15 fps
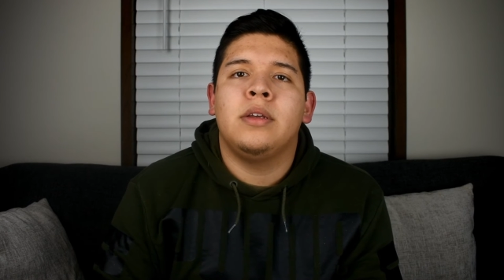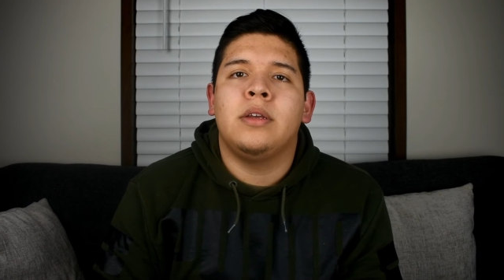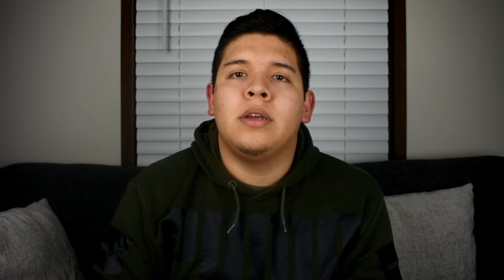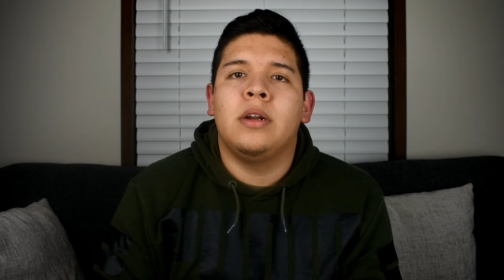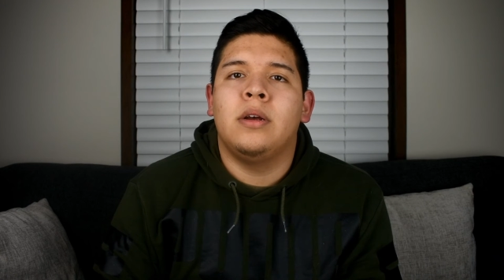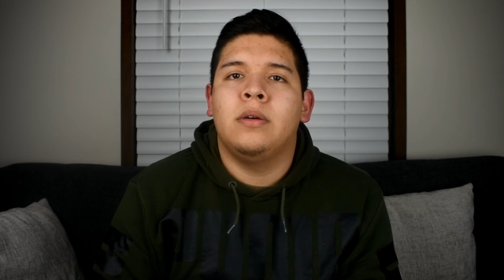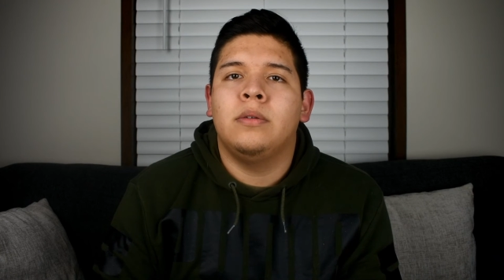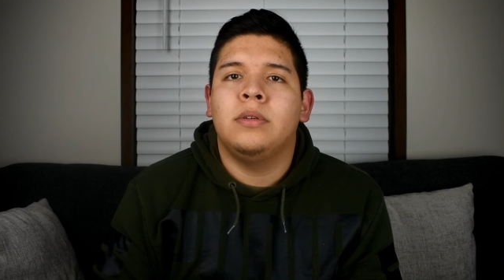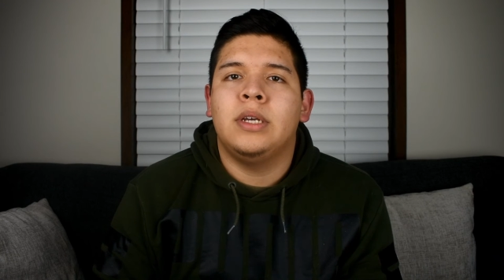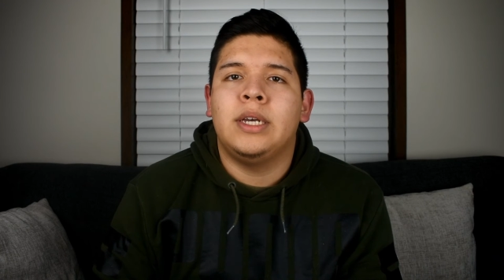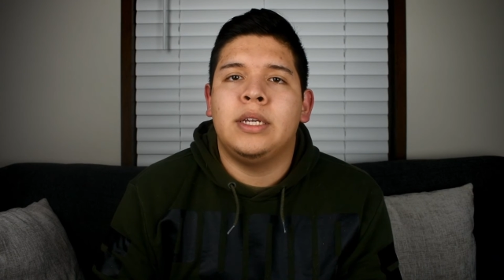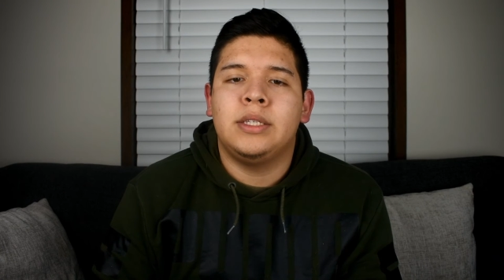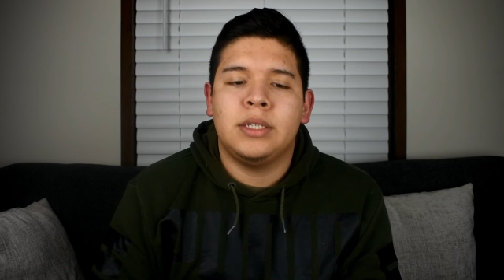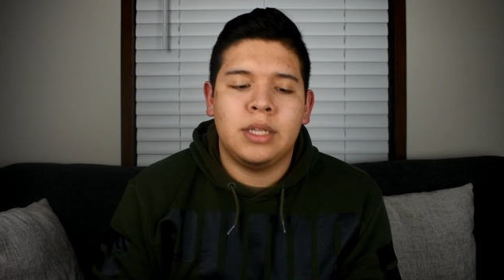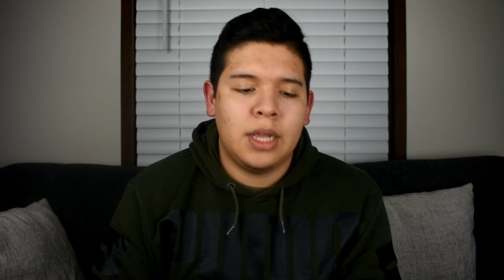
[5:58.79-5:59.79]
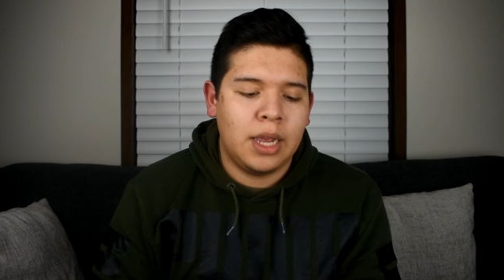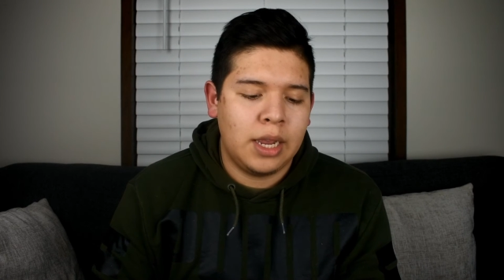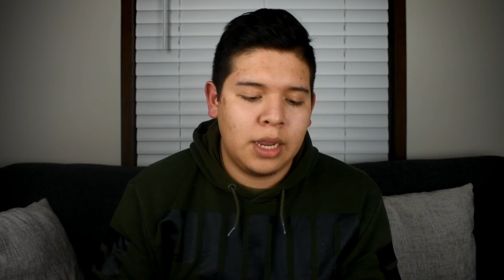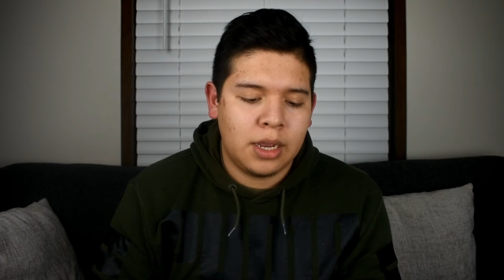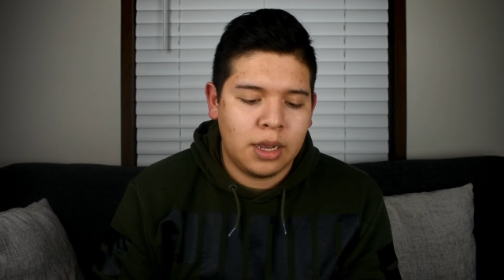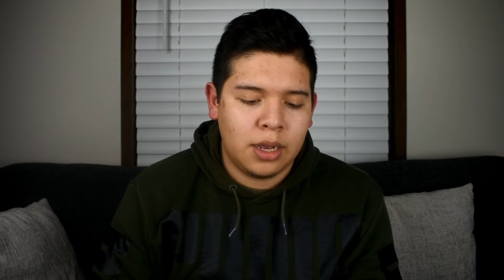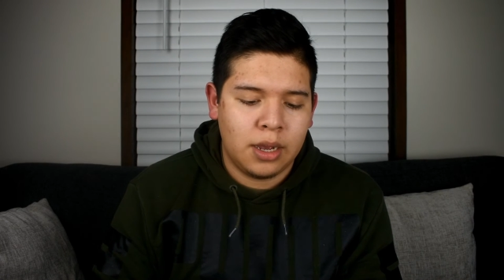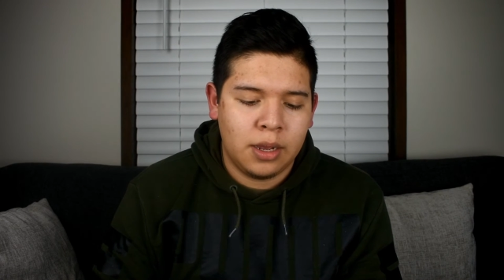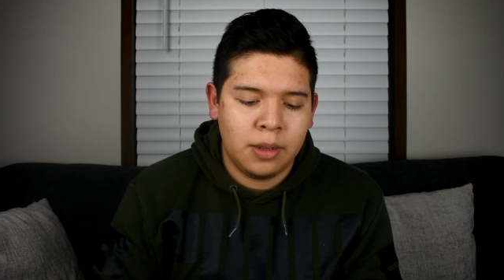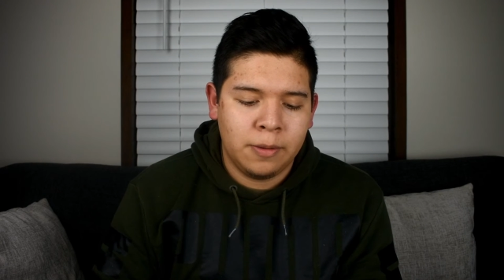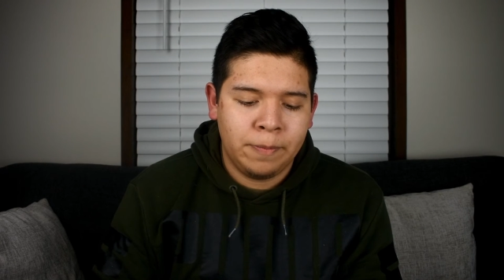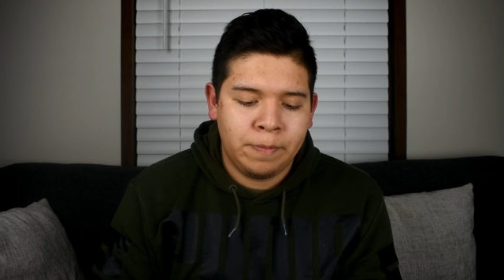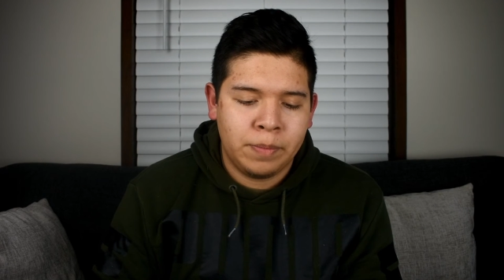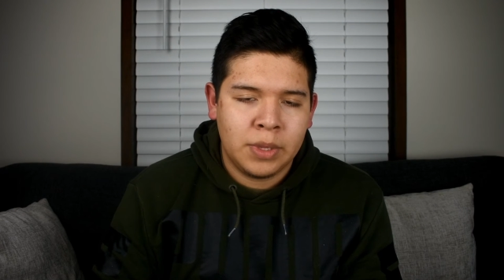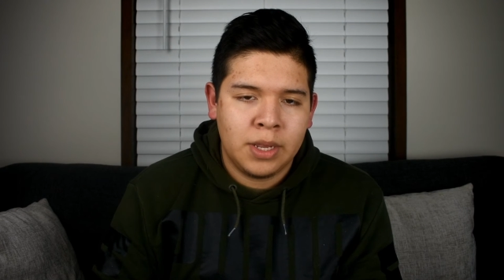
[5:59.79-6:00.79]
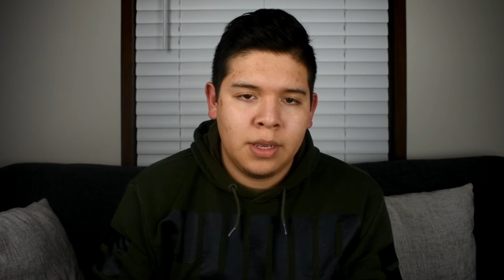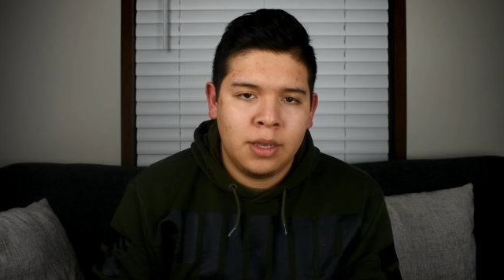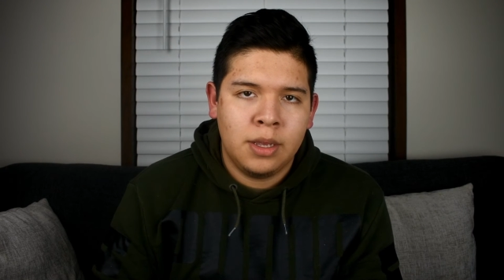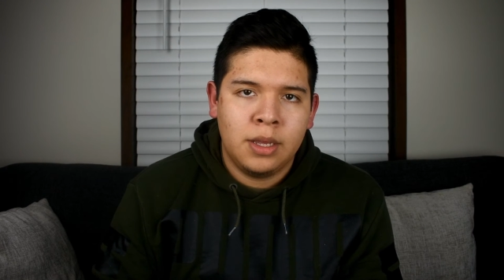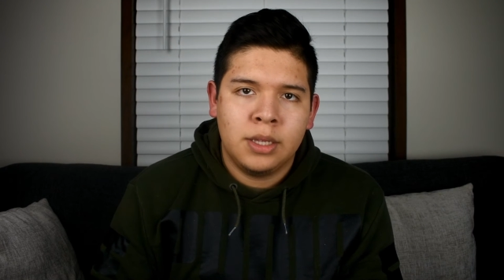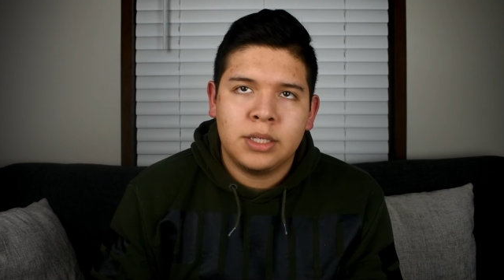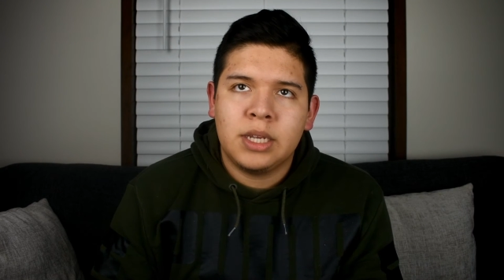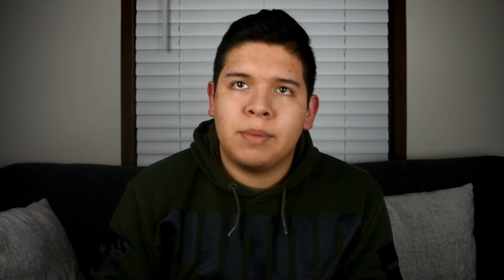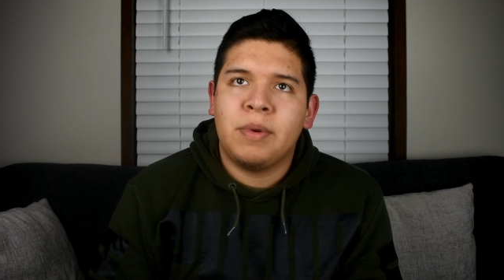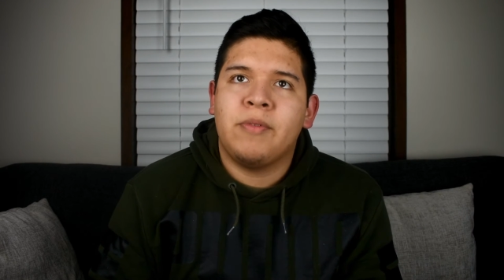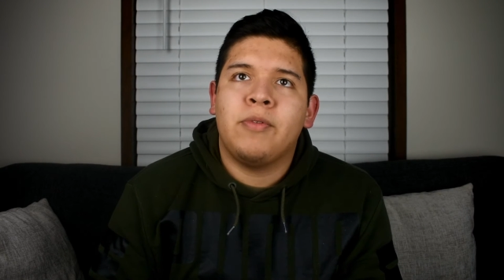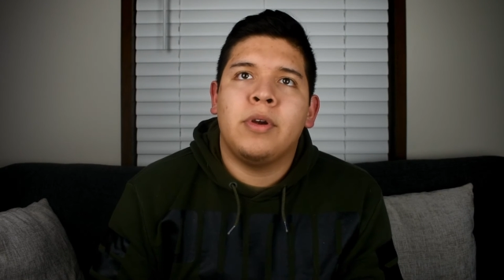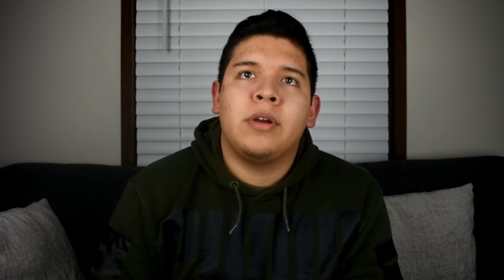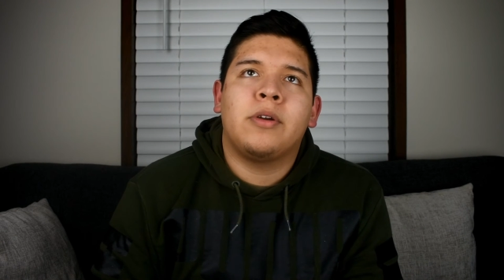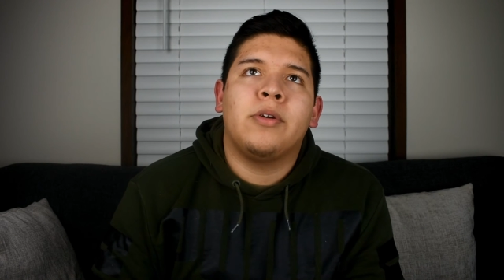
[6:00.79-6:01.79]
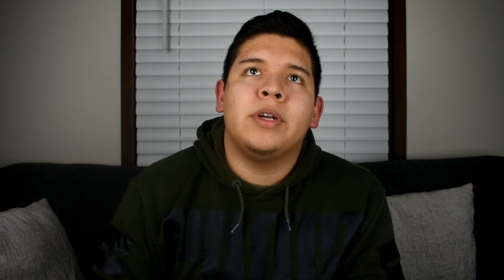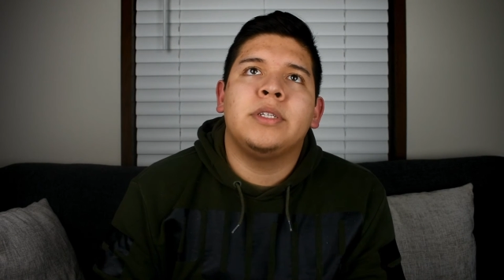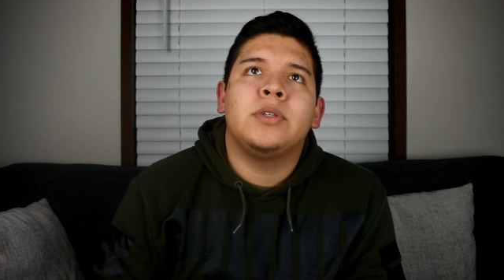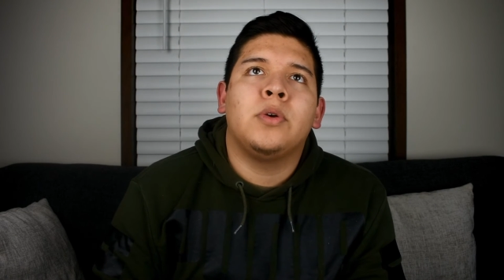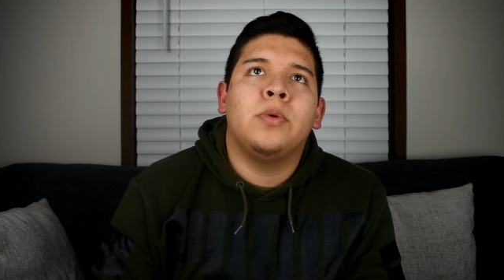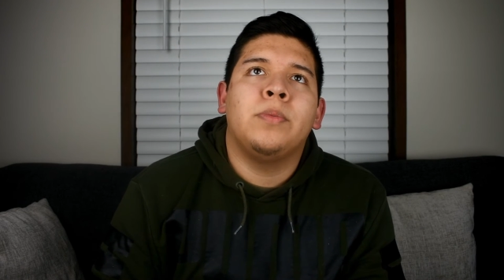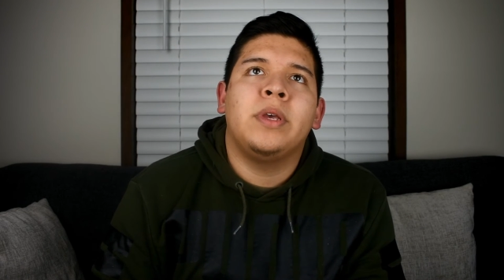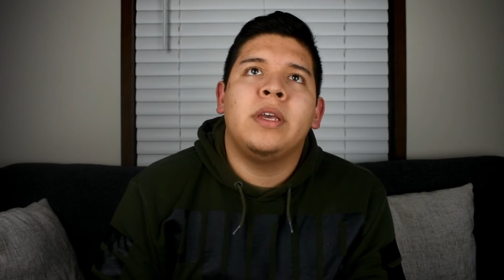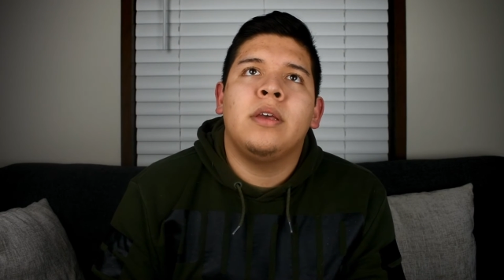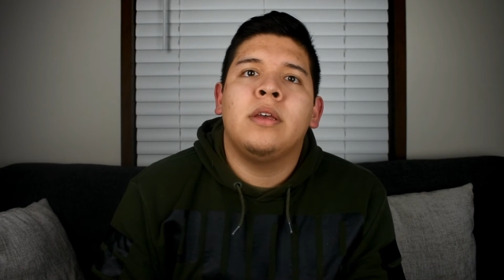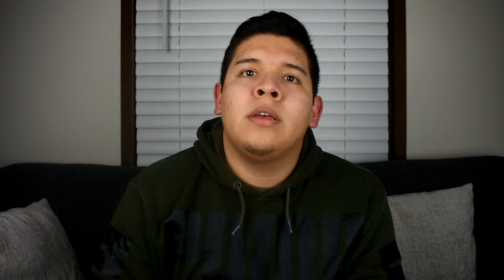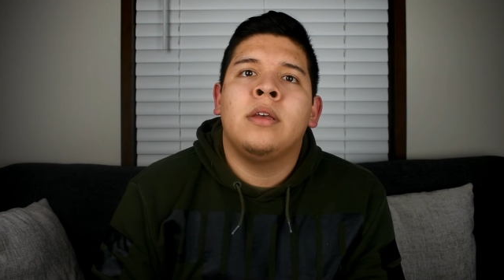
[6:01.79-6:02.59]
You know, it's like my friend Chris told me.